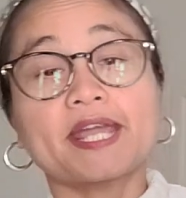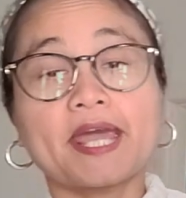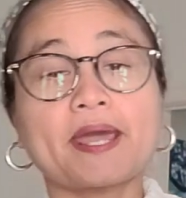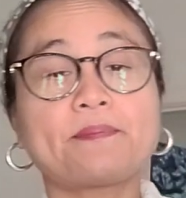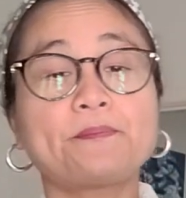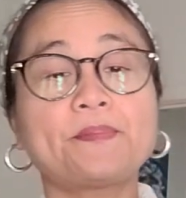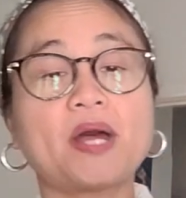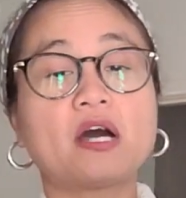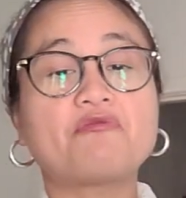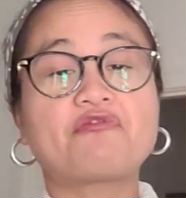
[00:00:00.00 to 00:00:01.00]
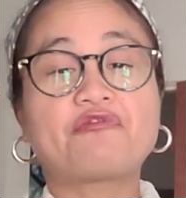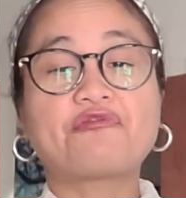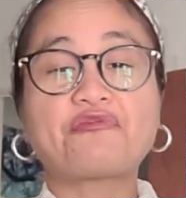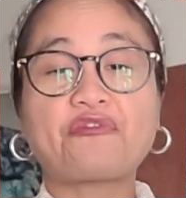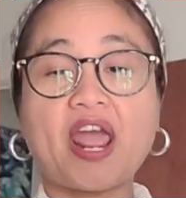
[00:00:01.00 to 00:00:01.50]
came a
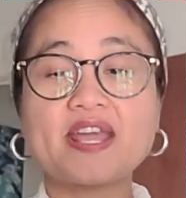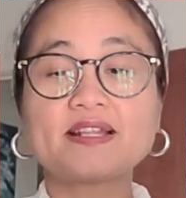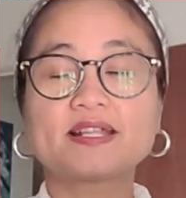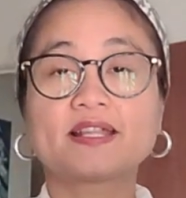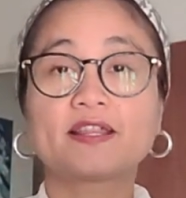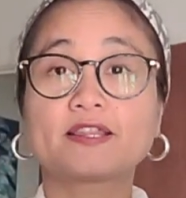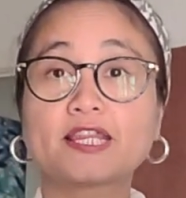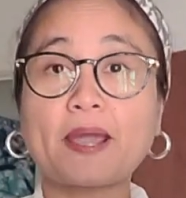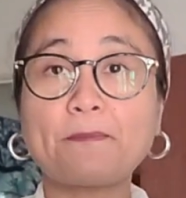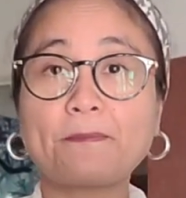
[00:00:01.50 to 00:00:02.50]
faint tap,